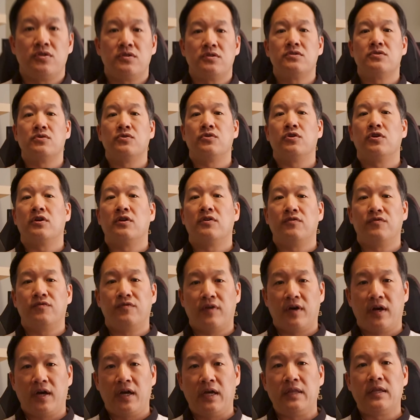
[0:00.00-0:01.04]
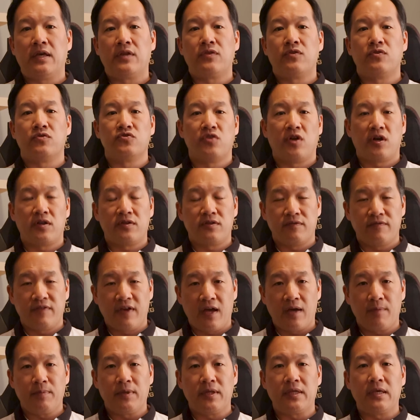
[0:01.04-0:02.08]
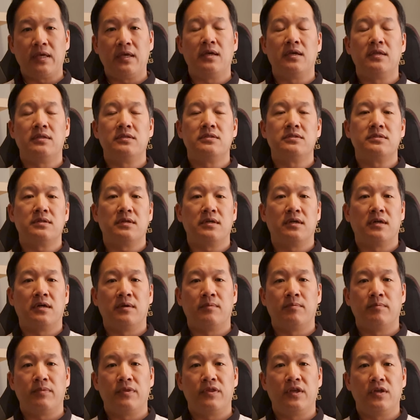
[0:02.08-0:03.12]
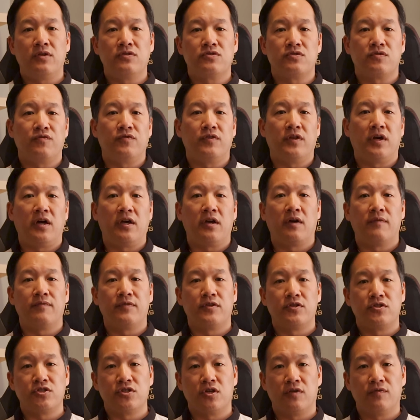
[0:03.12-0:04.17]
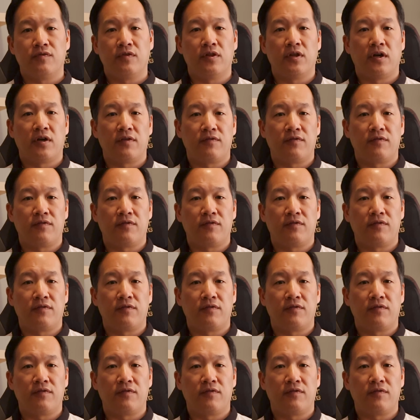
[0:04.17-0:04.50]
So you're going to find that there's lots of applicants. Things are flying off the shelf a lot